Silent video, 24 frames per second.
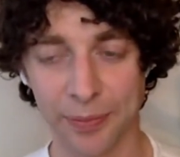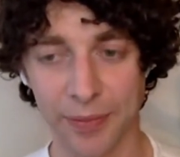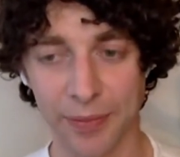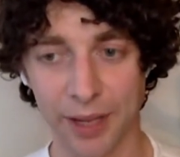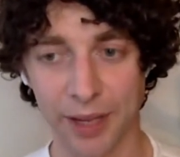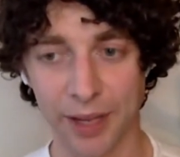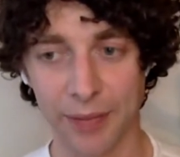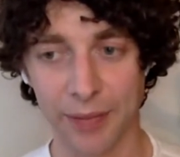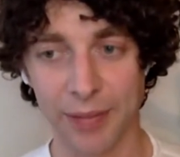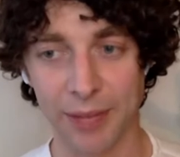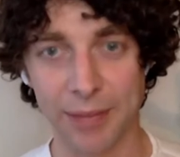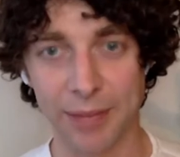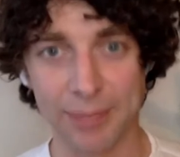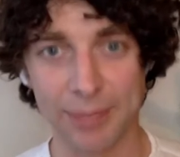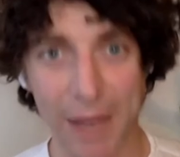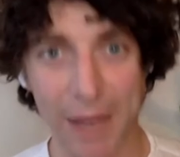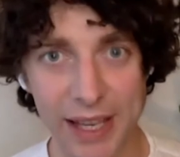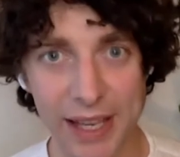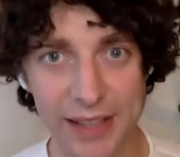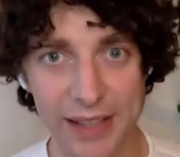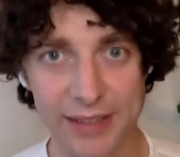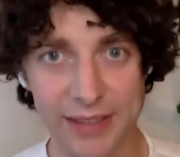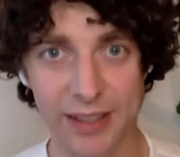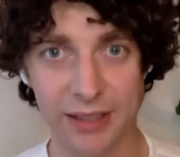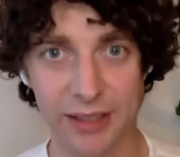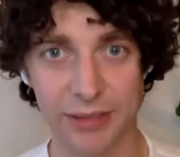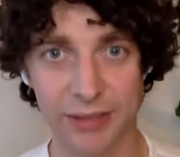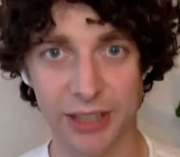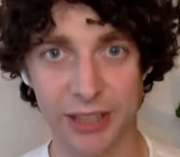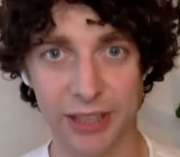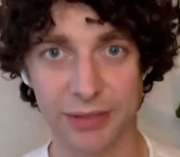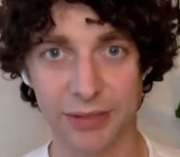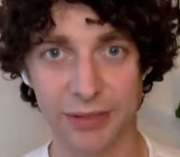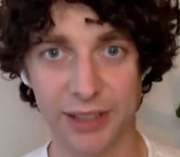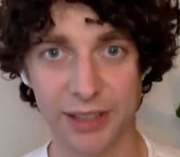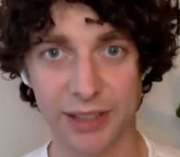They're bathed in a
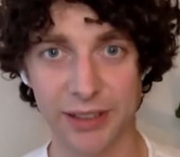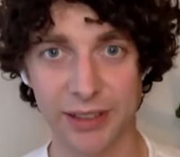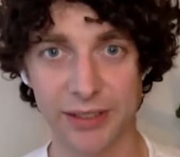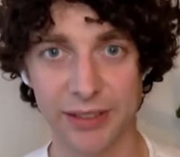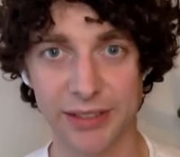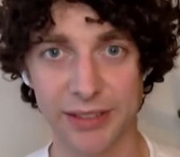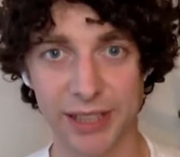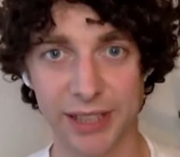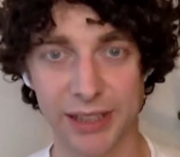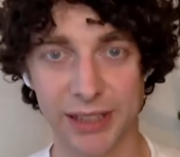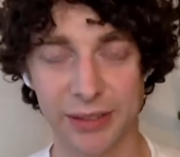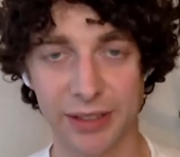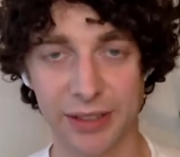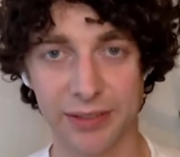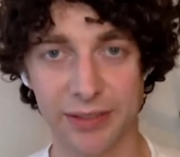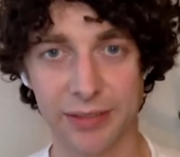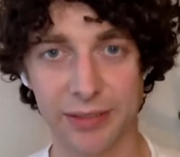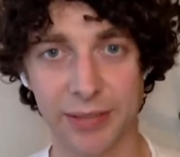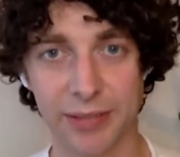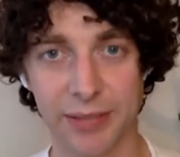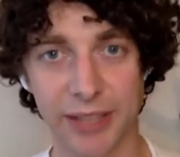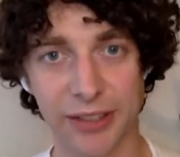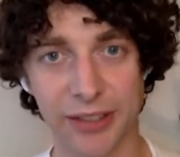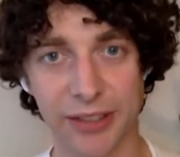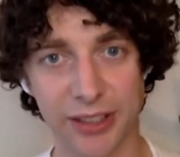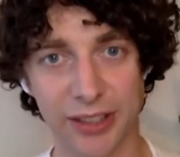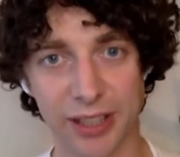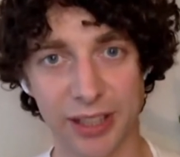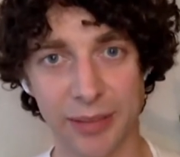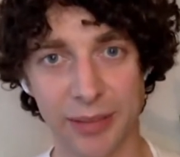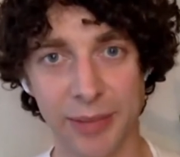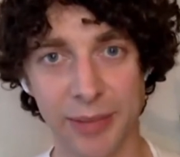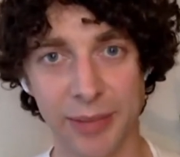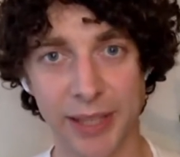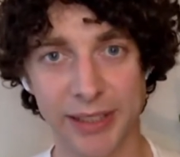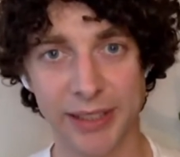rich field of sensory information, and it
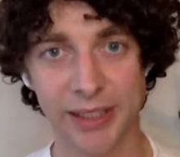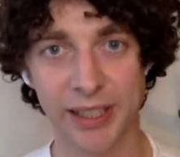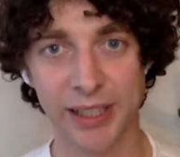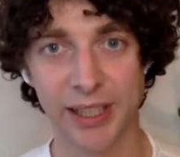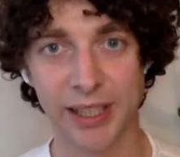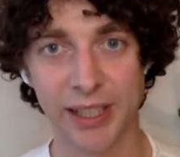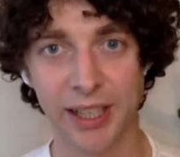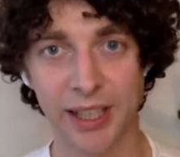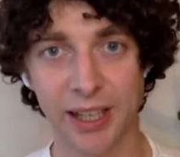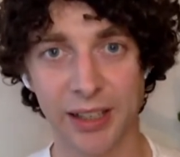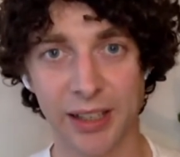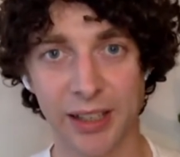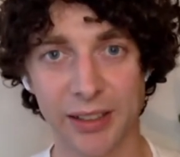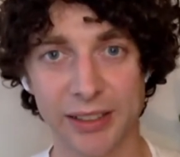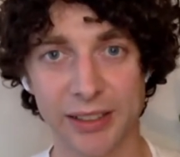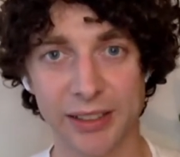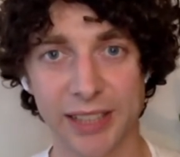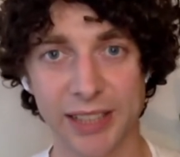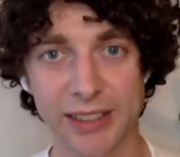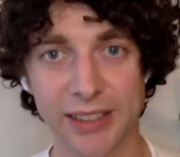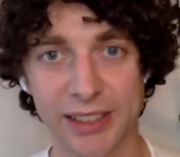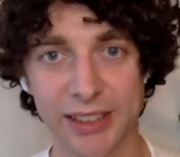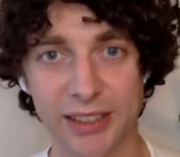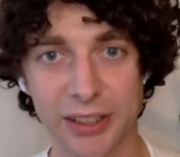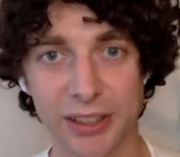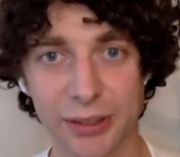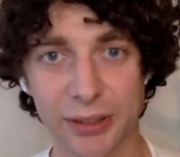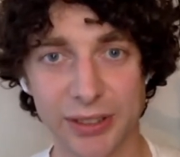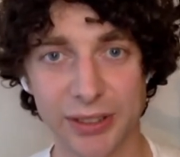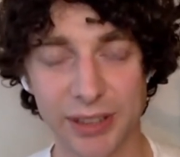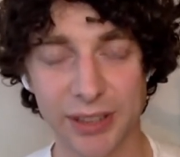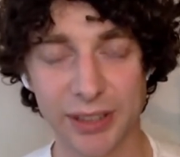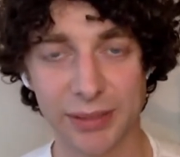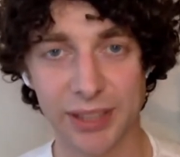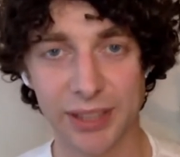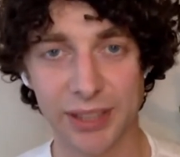makes a lot of sense
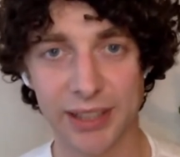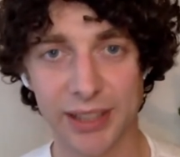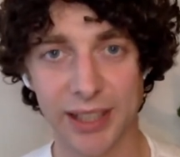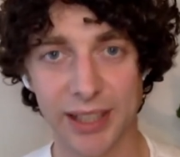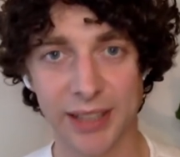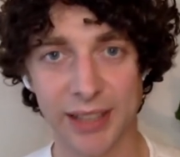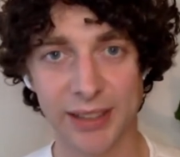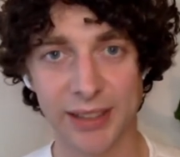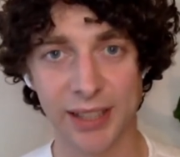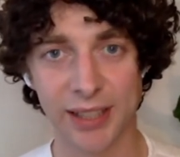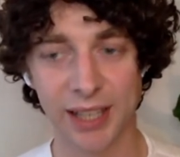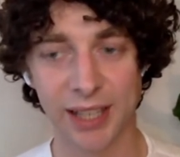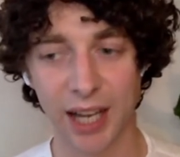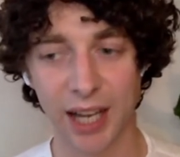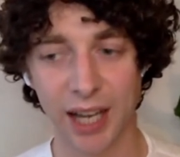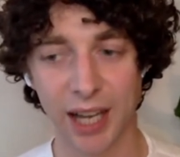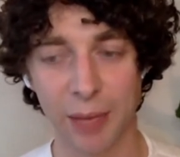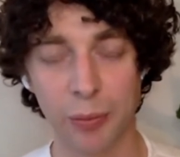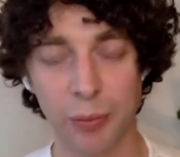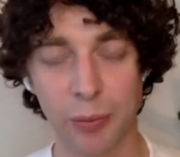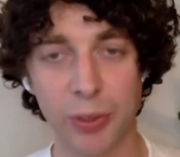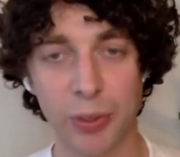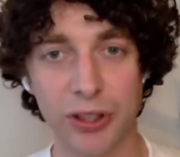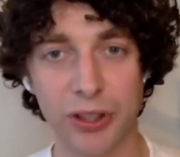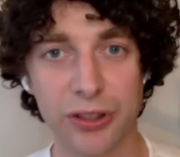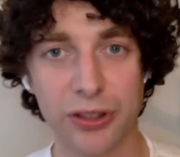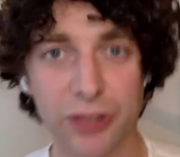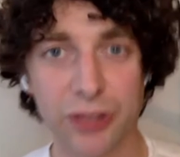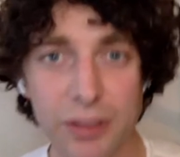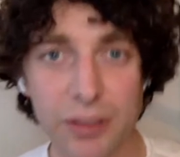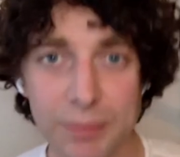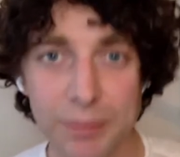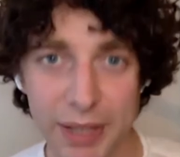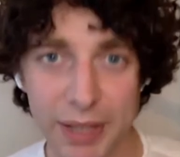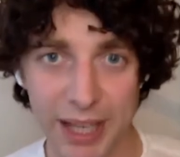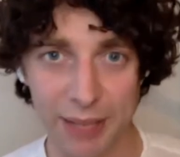intuitively that we
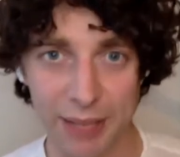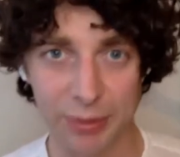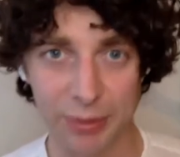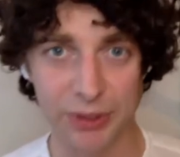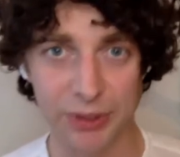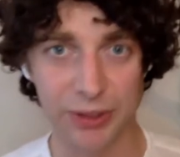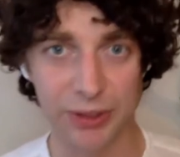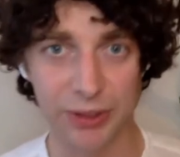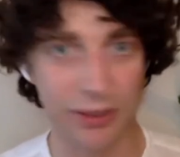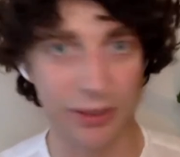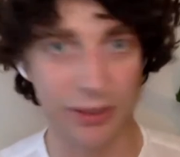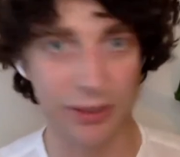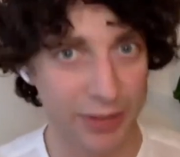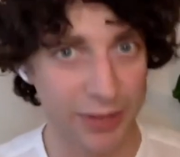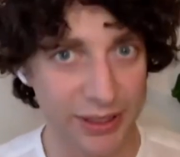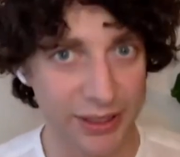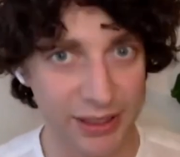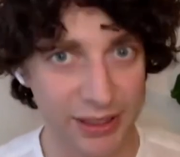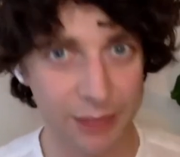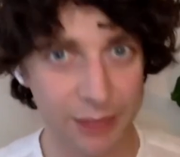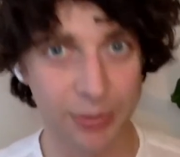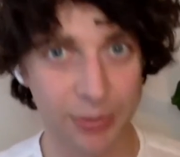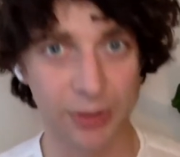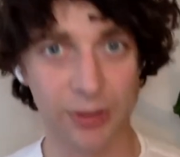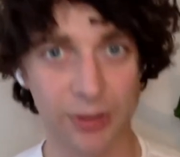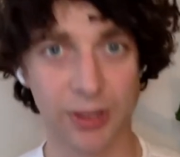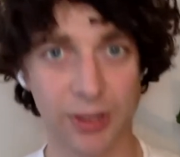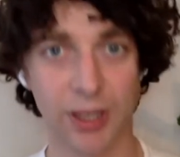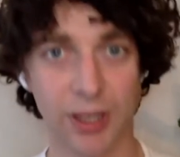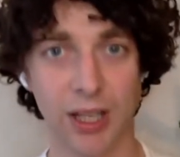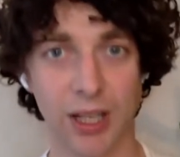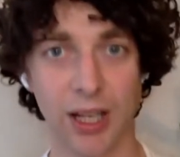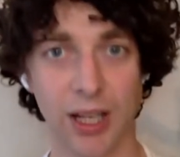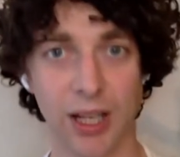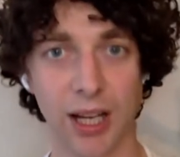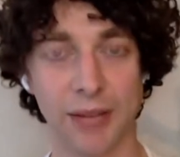should be able to, in principle,
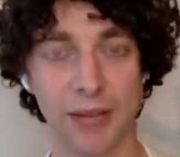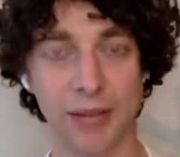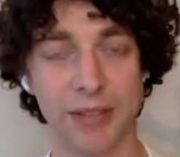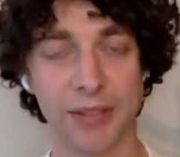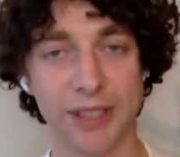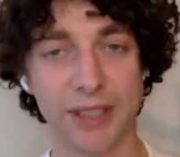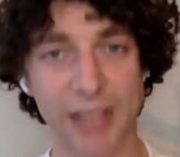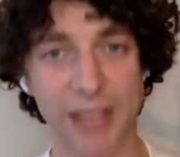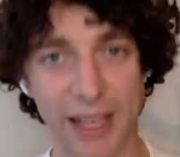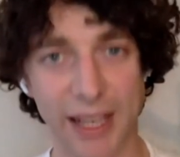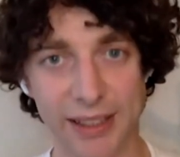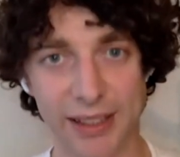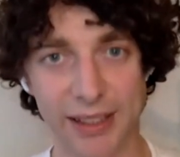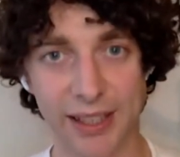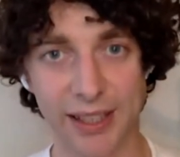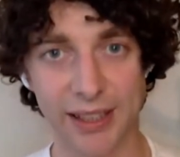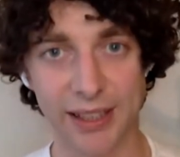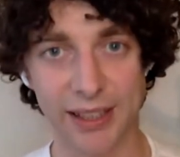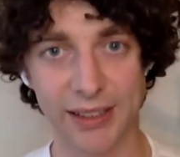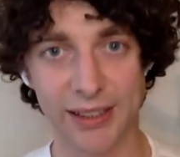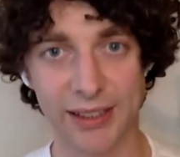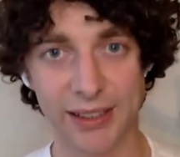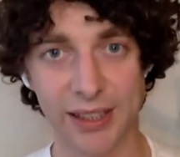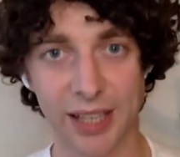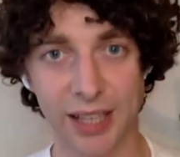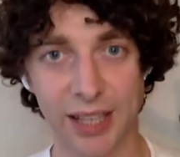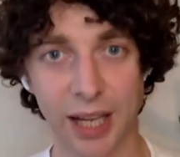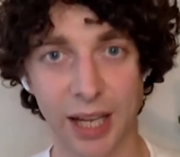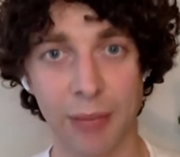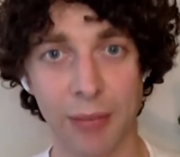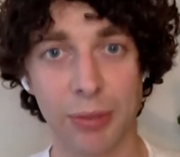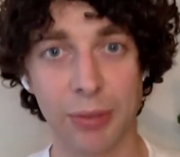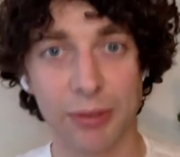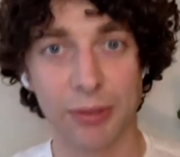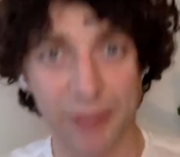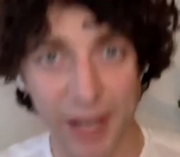detect this,
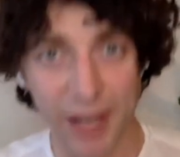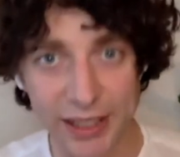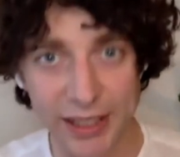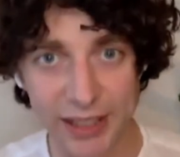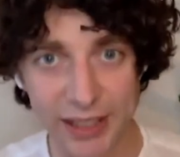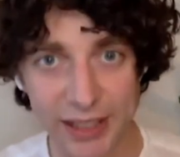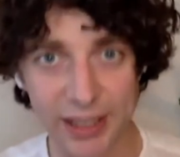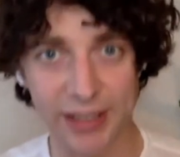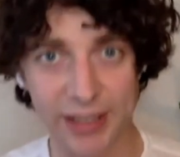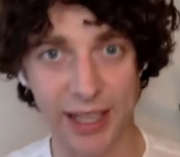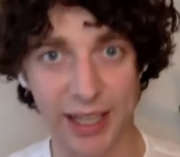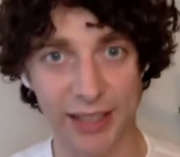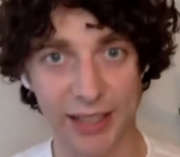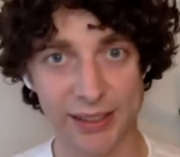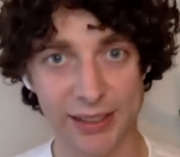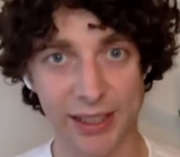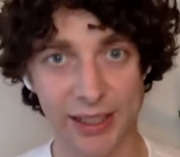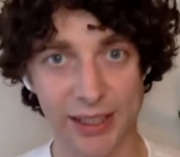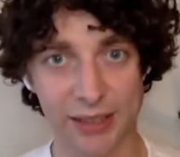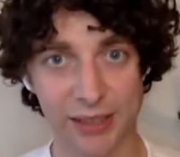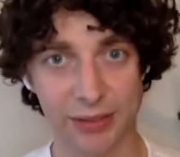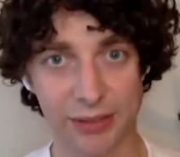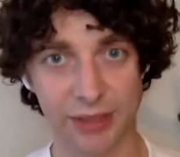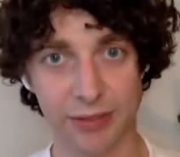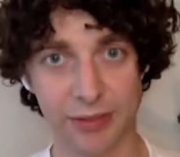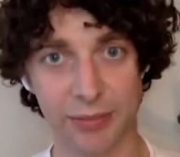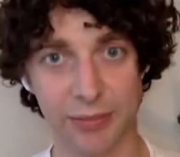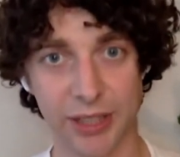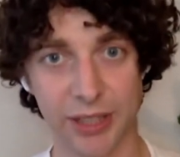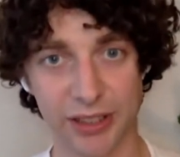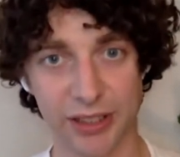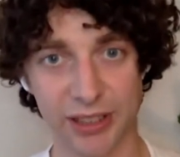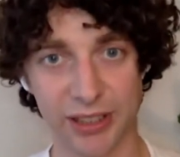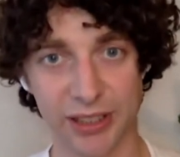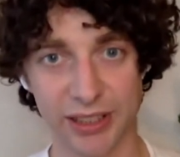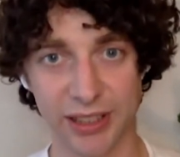provided that sensory
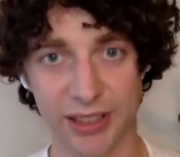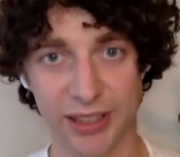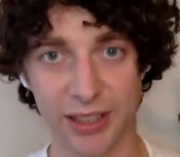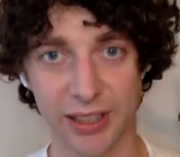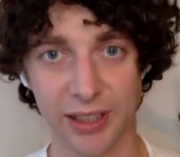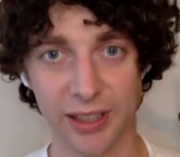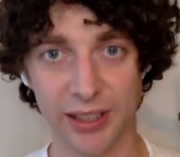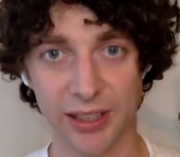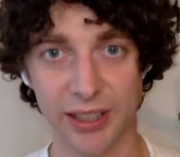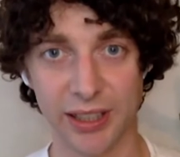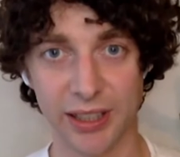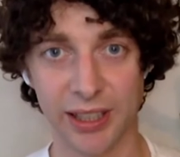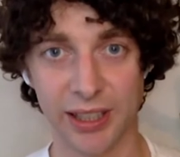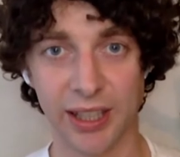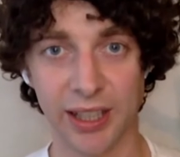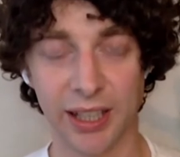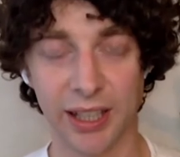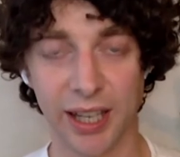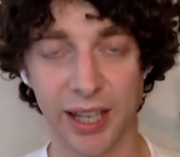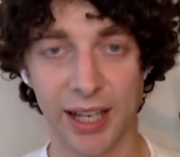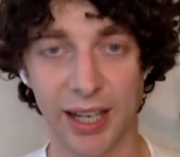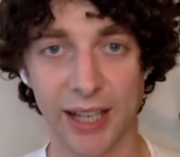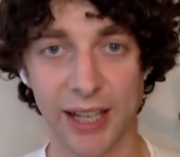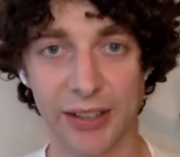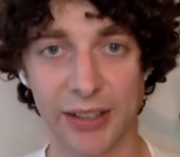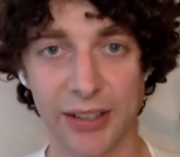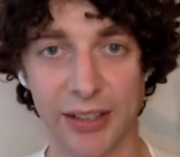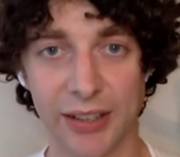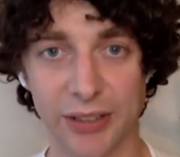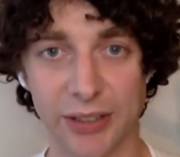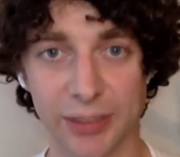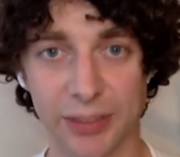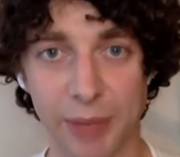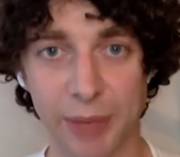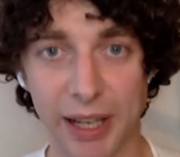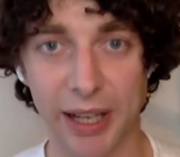information is encoded in electrical
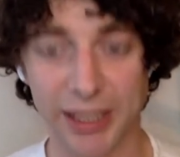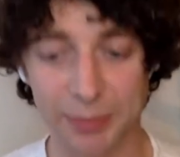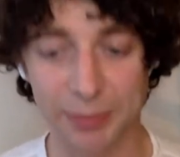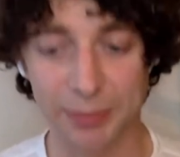spikes.